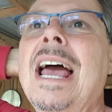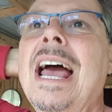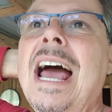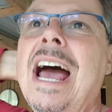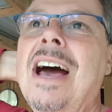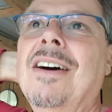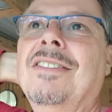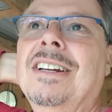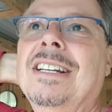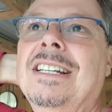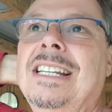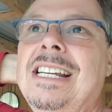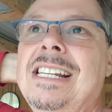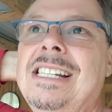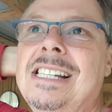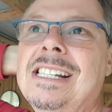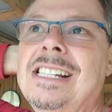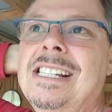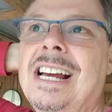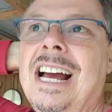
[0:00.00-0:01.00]
Have a
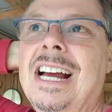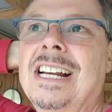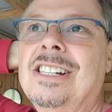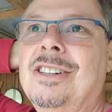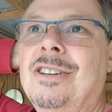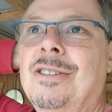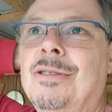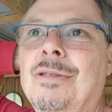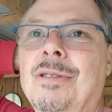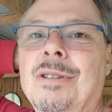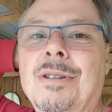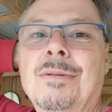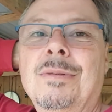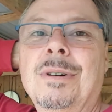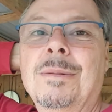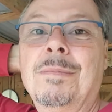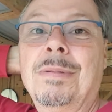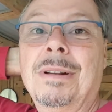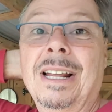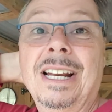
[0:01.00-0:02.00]
decent sized cooler
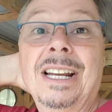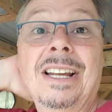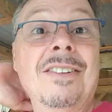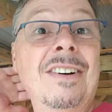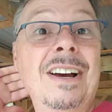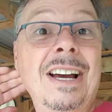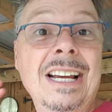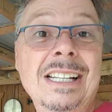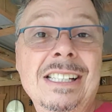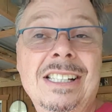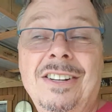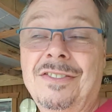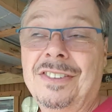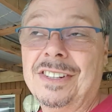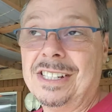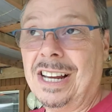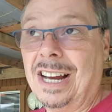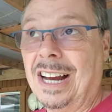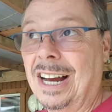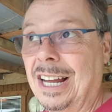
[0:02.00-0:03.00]
with plenty of ice if
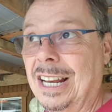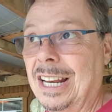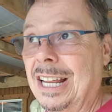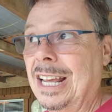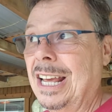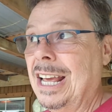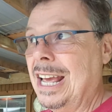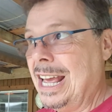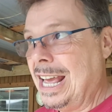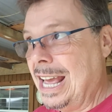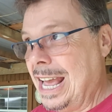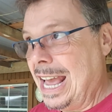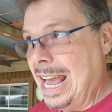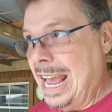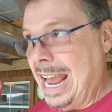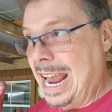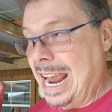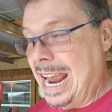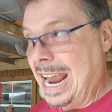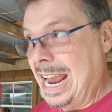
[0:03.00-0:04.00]
it's hot,
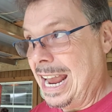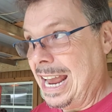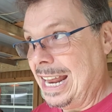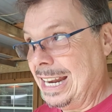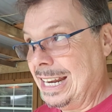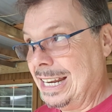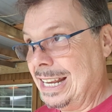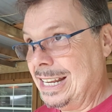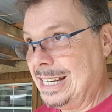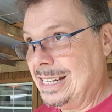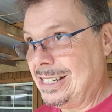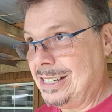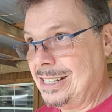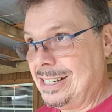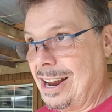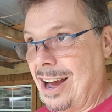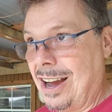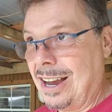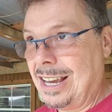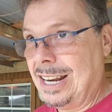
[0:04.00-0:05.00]
and
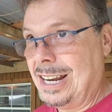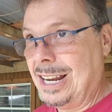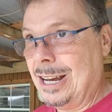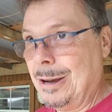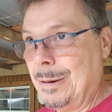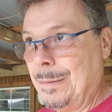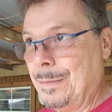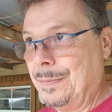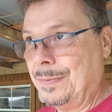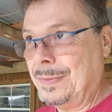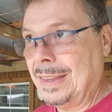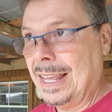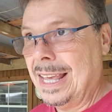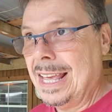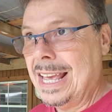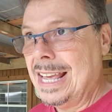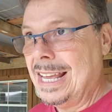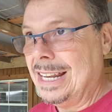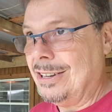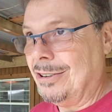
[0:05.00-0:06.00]
stock it up.
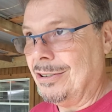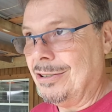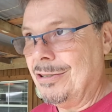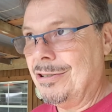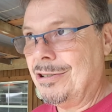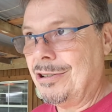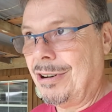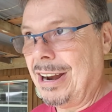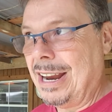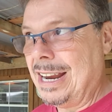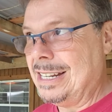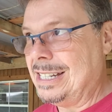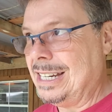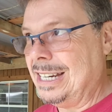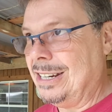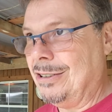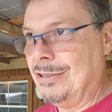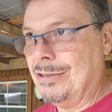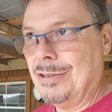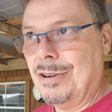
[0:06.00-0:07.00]
Don't go
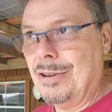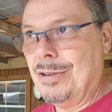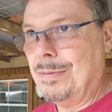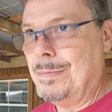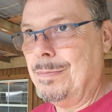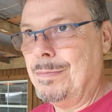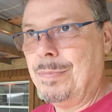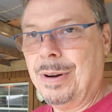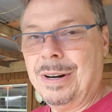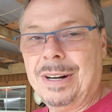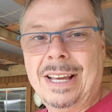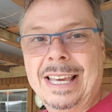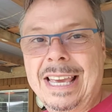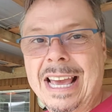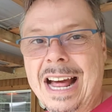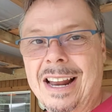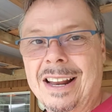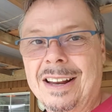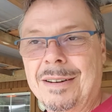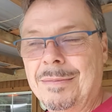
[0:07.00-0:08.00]
crazy. Don't go putting a
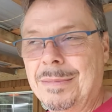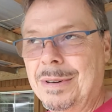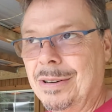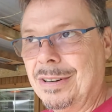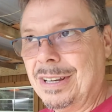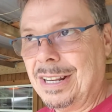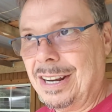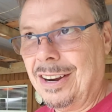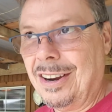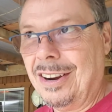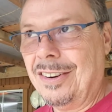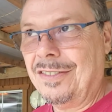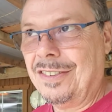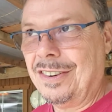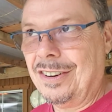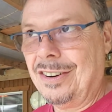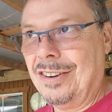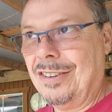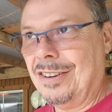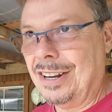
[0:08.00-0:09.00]
gallon of milk in there if
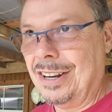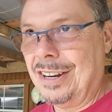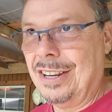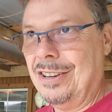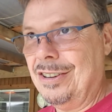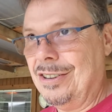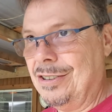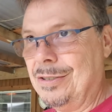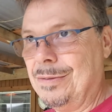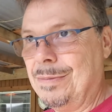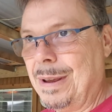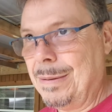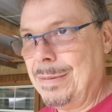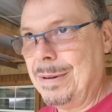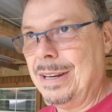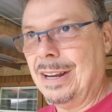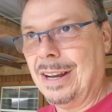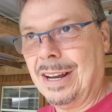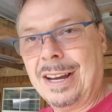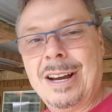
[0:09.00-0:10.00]
you're going to use
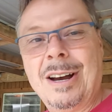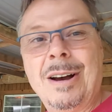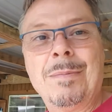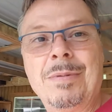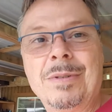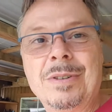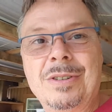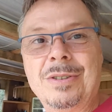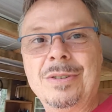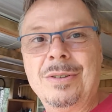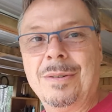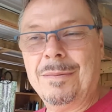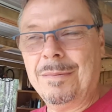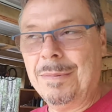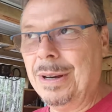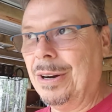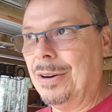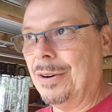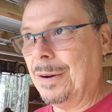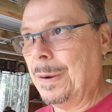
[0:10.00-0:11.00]
maybe a cup or two of
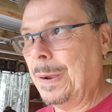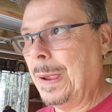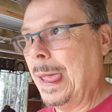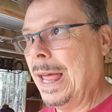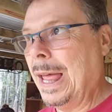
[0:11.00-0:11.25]
milk.